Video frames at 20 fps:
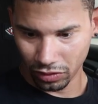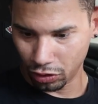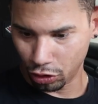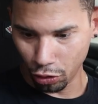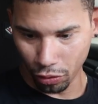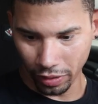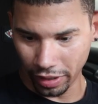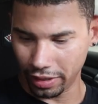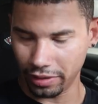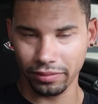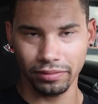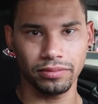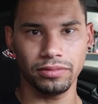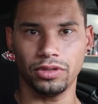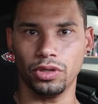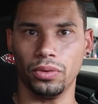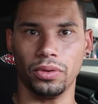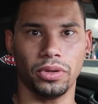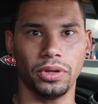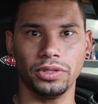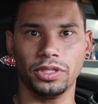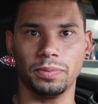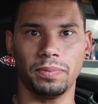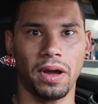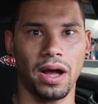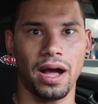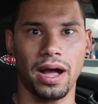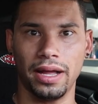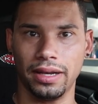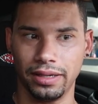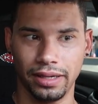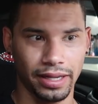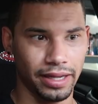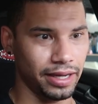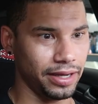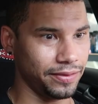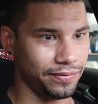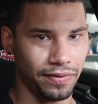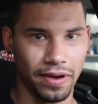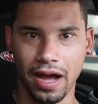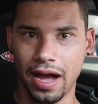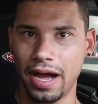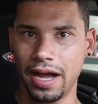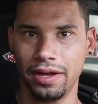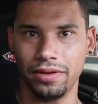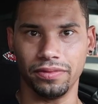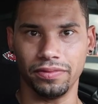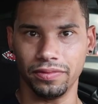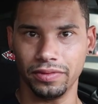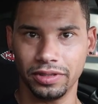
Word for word: tune it to a good spot, E eighty-five,